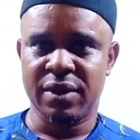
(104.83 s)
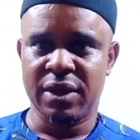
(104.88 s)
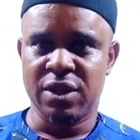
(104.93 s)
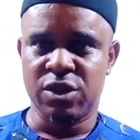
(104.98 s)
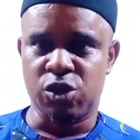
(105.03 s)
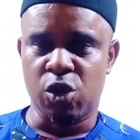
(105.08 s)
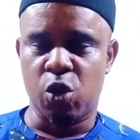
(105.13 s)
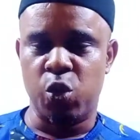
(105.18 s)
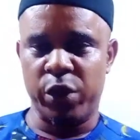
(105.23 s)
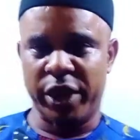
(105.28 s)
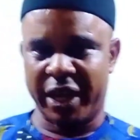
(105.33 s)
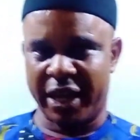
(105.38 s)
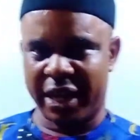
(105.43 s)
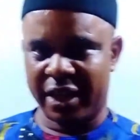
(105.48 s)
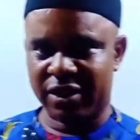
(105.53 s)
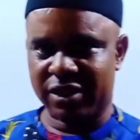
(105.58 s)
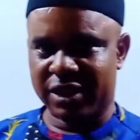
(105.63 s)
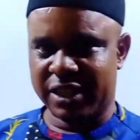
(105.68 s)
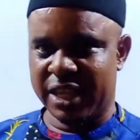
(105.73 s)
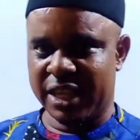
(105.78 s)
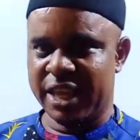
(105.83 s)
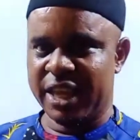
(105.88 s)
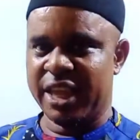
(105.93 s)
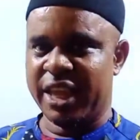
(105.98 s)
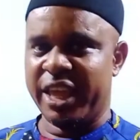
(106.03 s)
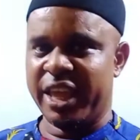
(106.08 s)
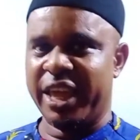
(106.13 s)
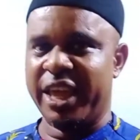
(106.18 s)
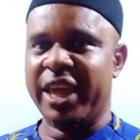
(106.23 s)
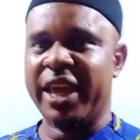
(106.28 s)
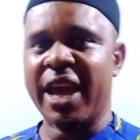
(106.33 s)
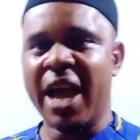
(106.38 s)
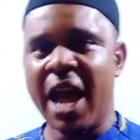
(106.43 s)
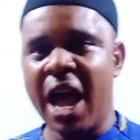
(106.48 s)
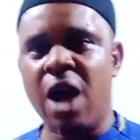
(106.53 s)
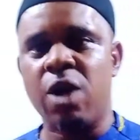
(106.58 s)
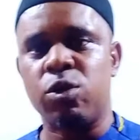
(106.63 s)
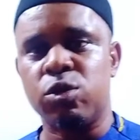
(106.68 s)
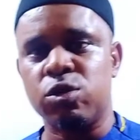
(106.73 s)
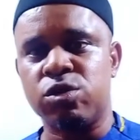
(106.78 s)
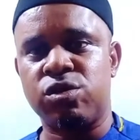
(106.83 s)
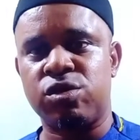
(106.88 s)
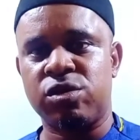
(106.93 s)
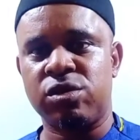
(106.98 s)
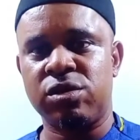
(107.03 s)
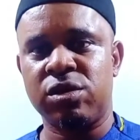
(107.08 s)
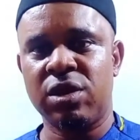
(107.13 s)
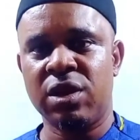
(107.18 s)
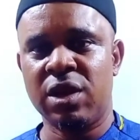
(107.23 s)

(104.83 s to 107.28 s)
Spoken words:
So we can say a house.